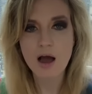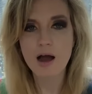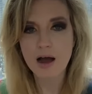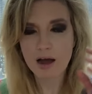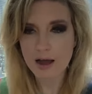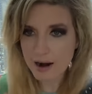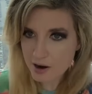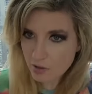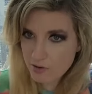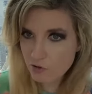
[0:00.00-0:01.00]
Uh, and I
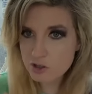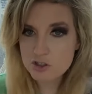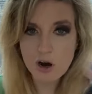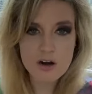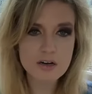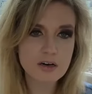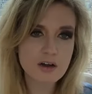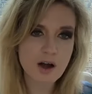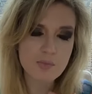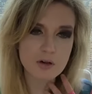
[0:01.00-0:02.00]
know they've restarted it a
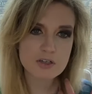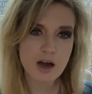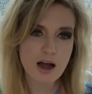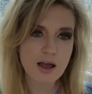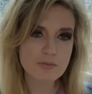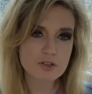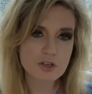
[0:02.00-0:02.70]
couple of times.